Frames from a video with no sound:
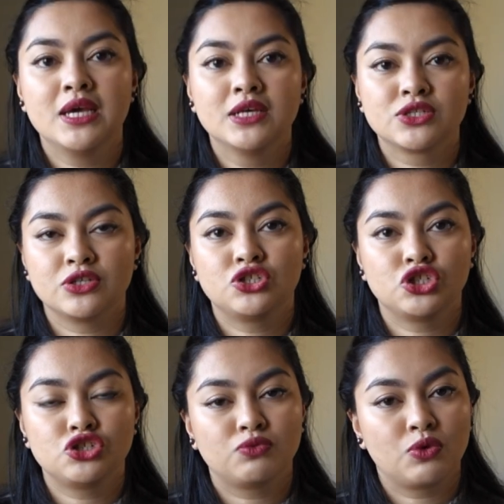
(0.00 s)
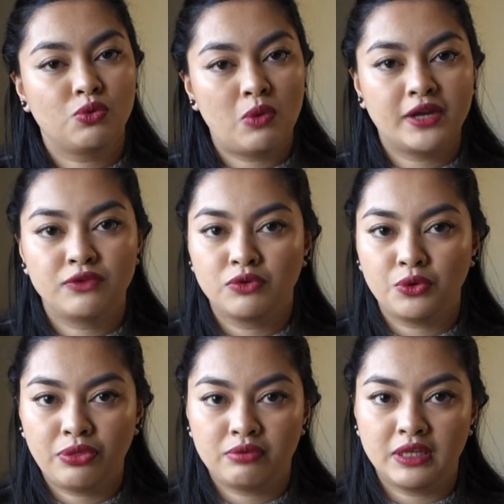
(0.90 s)
So it's just row one and
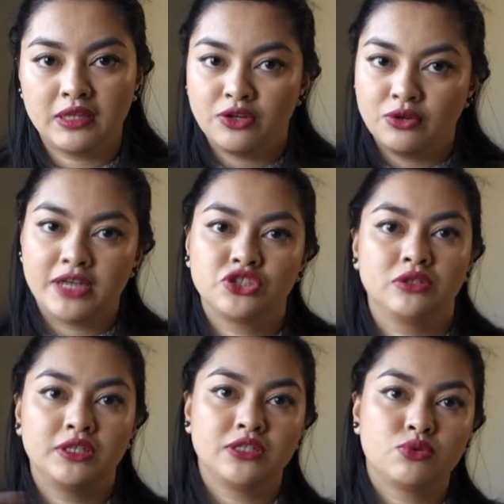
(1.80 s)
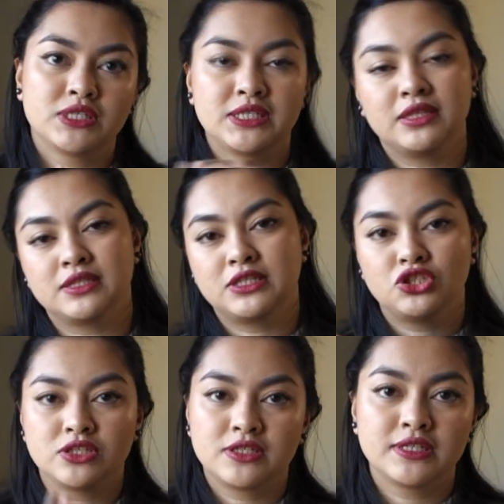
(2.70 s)
row three that you're actually twisting the
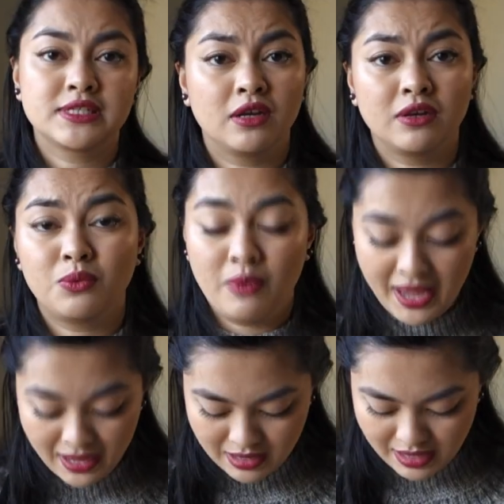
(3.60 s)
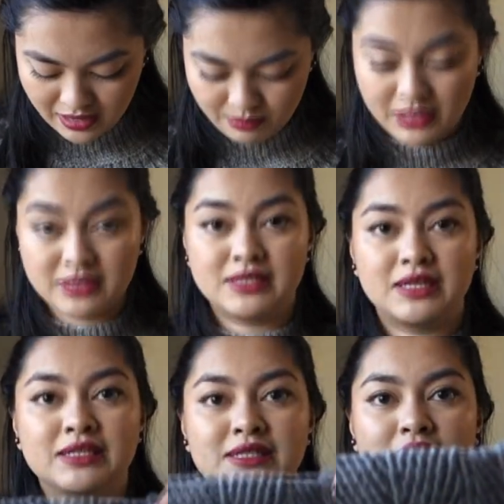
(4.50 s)
stitches in a certain way. And because
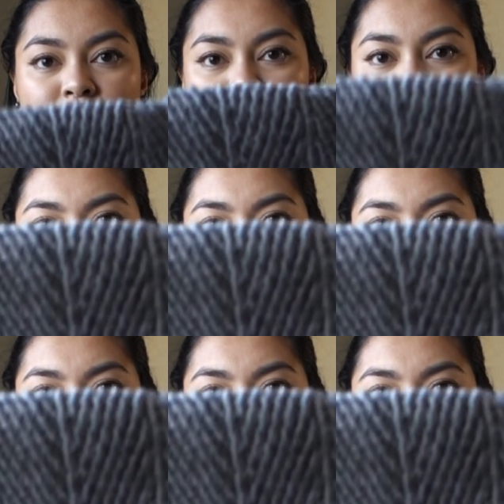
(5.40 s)
it's such a